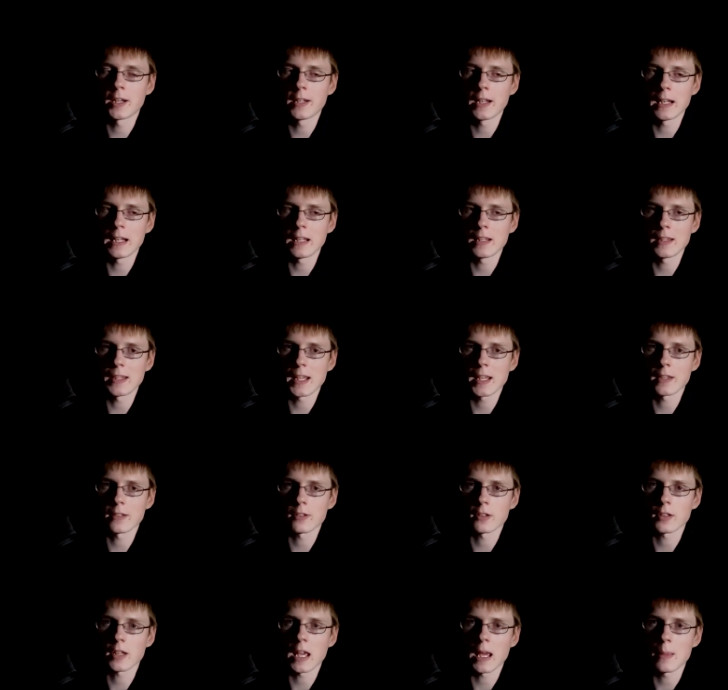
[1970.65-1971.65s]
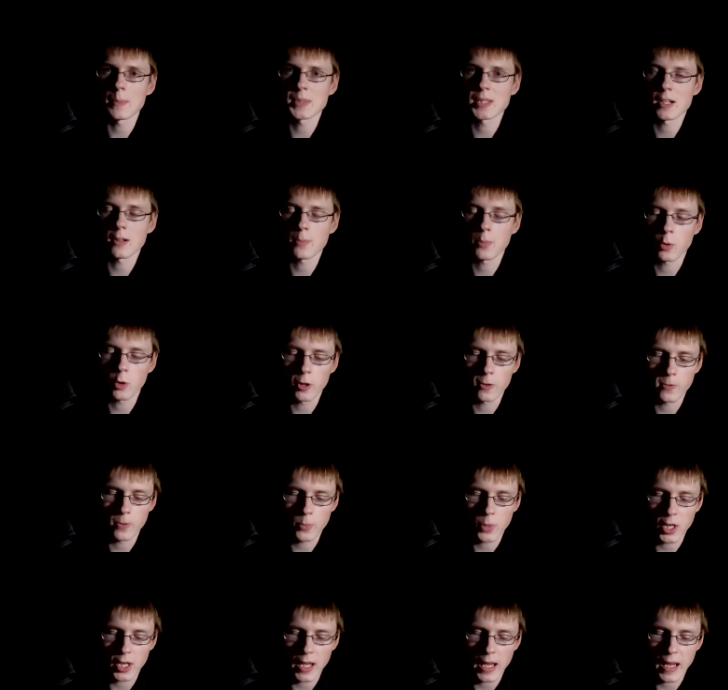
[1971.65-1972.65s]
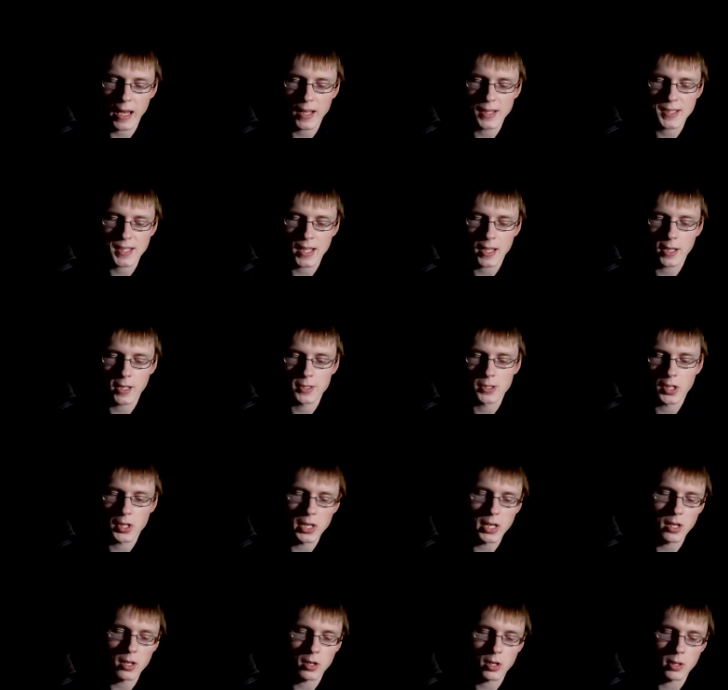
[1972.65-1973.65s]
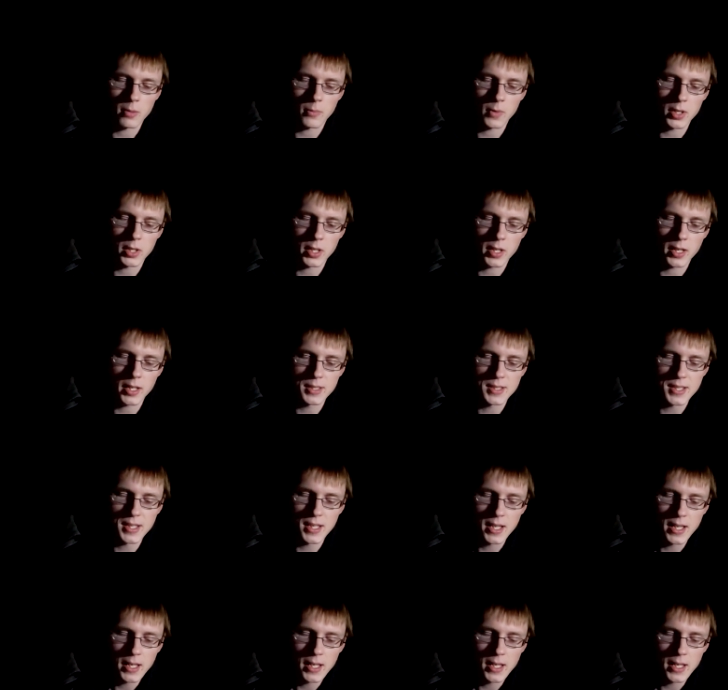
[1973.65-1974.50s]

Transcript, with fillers: and any of the other games that are poured from arcades, like Donkey Kong and whatnot.